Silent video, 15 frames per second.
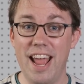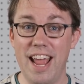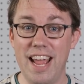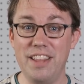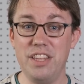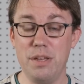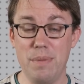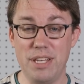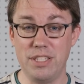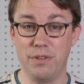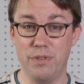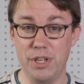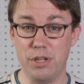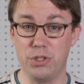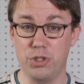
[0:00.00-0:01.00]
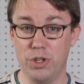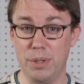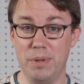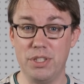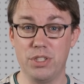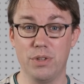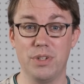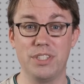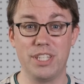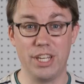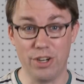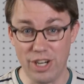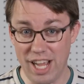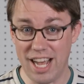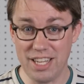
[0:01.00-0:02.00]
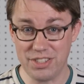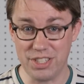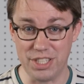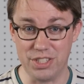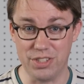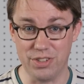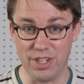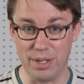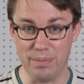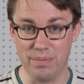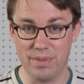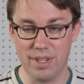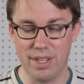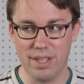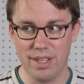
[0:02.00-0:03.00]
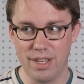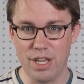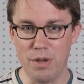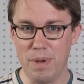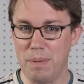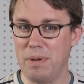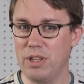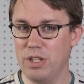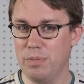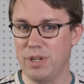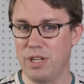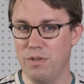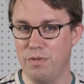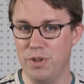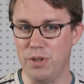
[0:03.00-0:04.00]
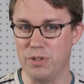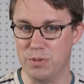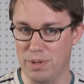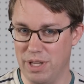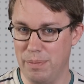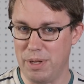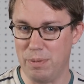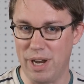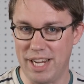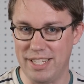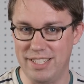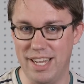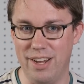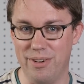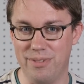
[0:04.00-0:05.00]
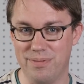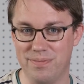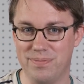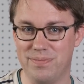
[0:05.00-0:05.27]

and the amazing video streaming service CuriosityStream. You may be a little bit confused, but let me break it down.